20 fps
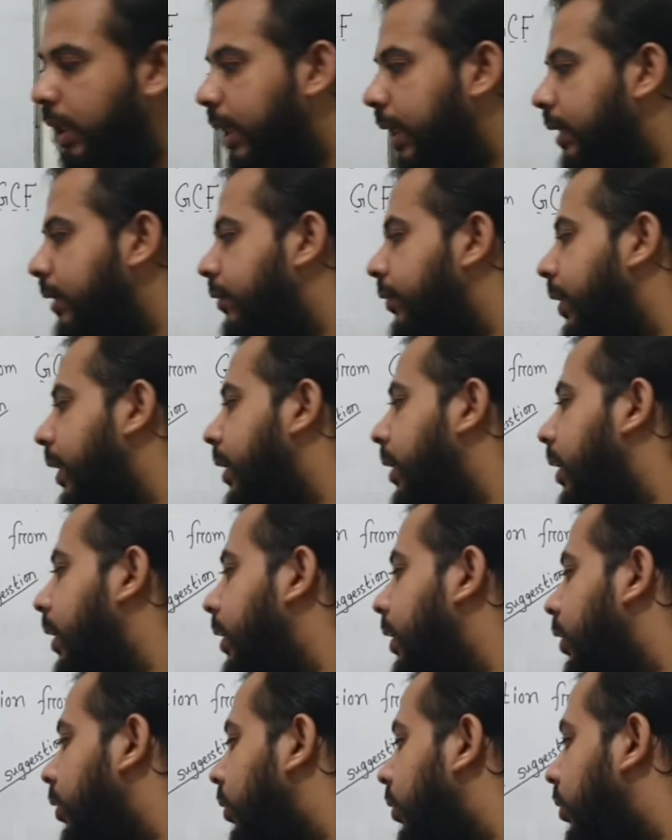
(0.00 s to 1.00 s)
and red
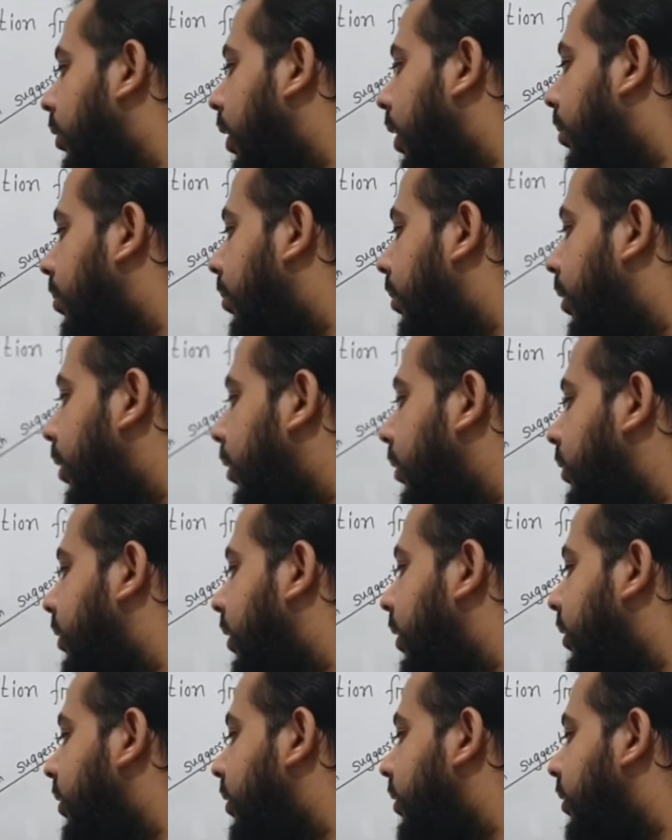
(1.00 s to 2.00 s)
and yellow number
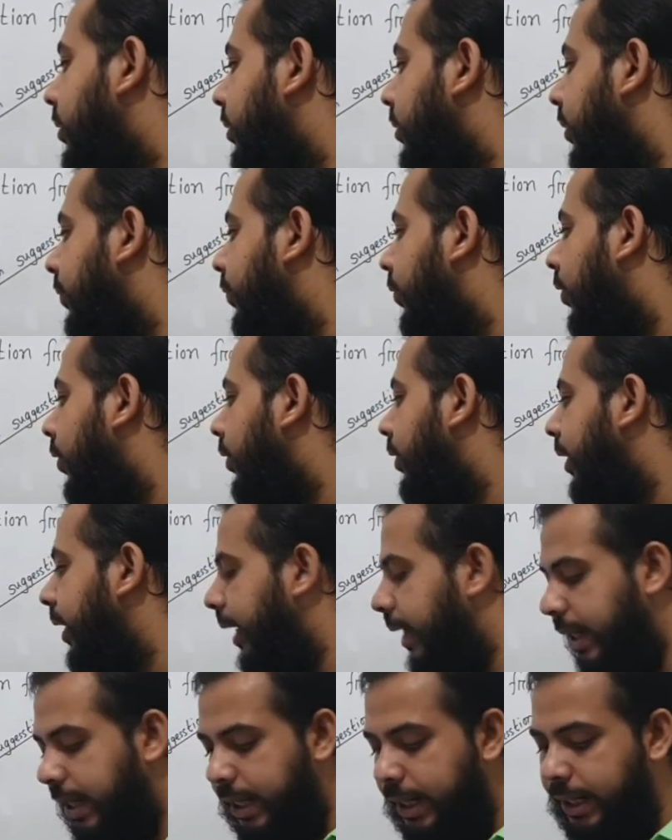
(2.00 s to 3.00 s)
just
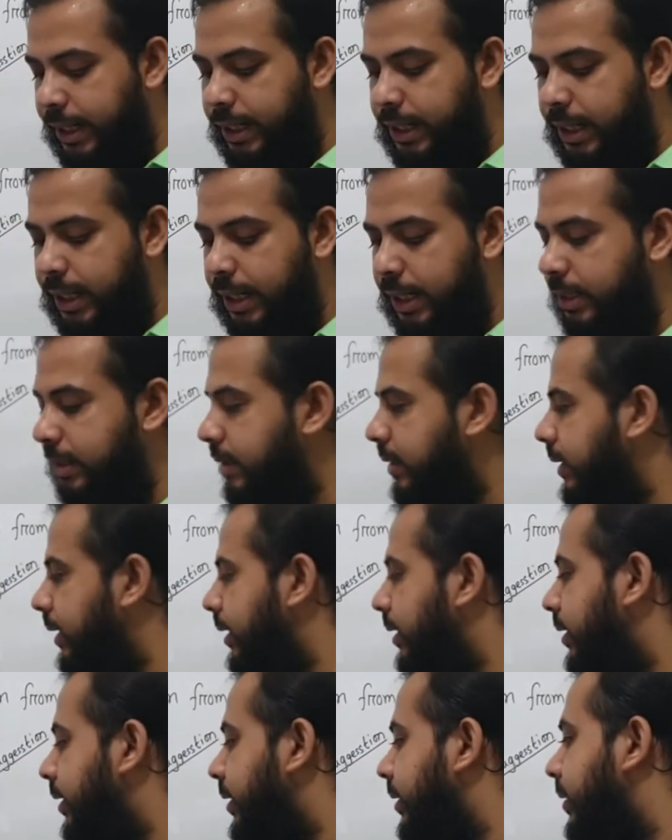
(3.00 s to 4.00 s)
48 and
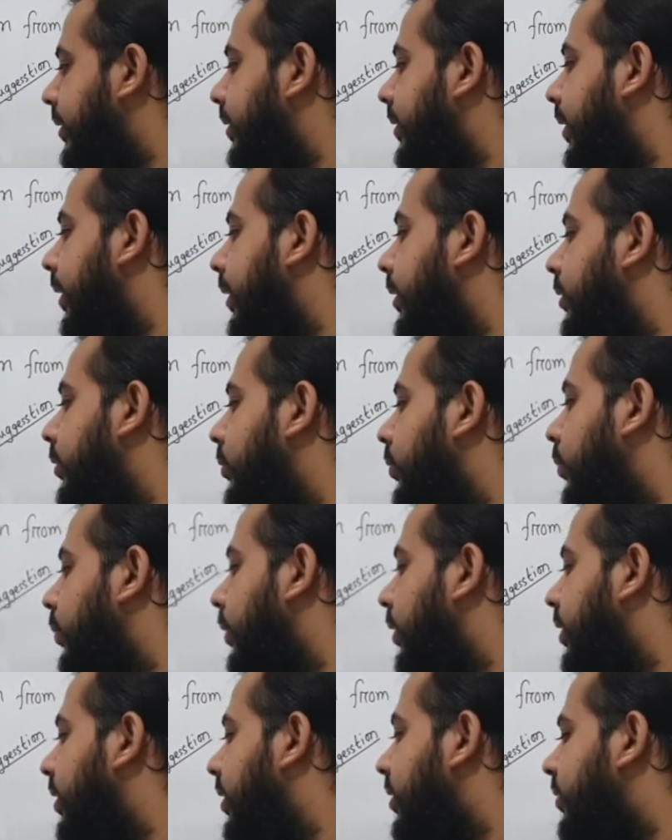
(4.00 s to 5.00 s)
66.
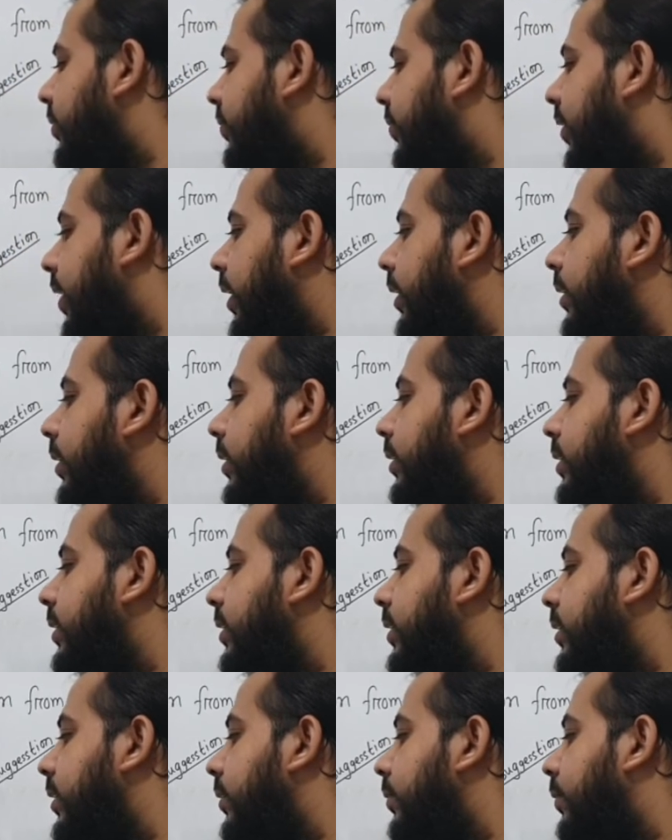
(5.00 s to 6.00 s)
We just find the
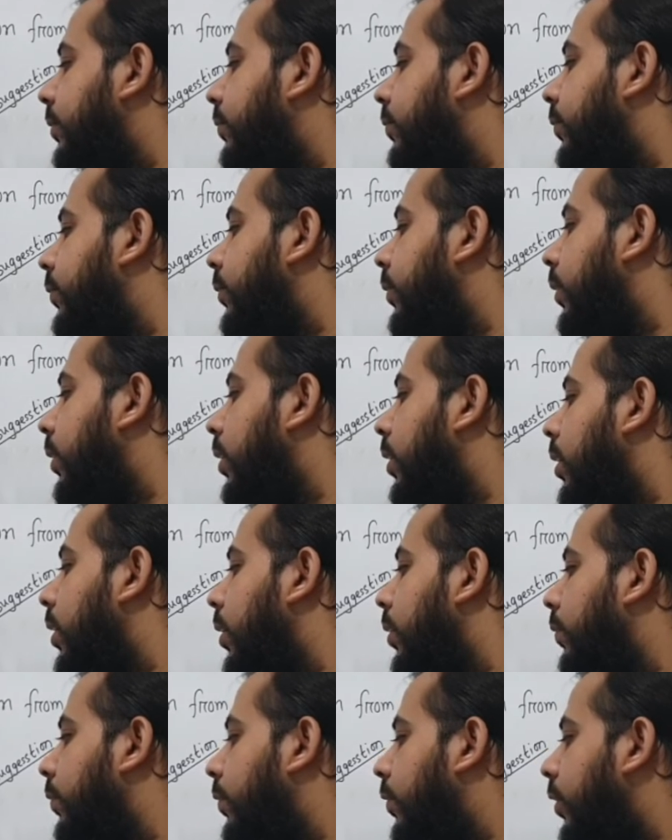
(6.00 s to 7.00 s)
GCF of
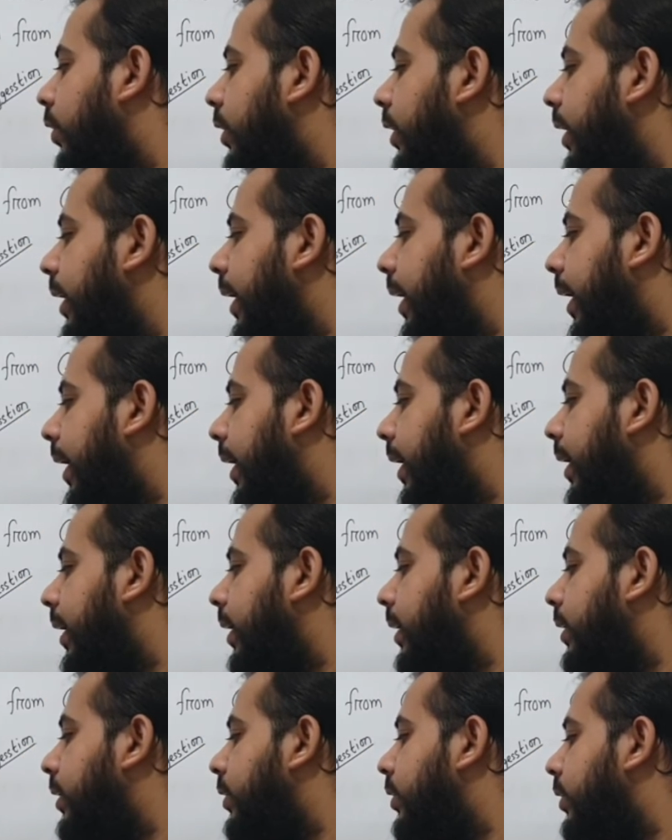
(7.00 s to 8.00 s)

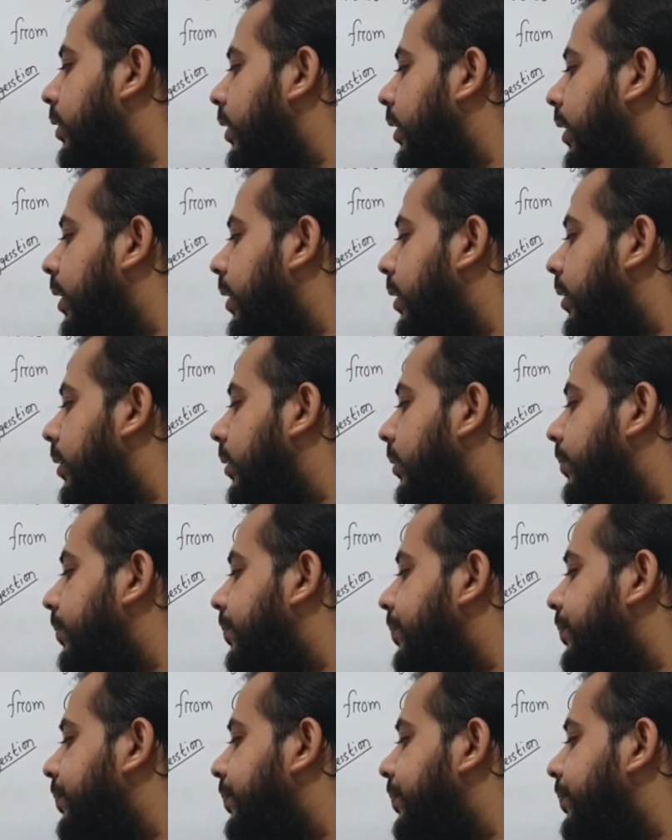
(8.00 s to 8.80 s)
48 here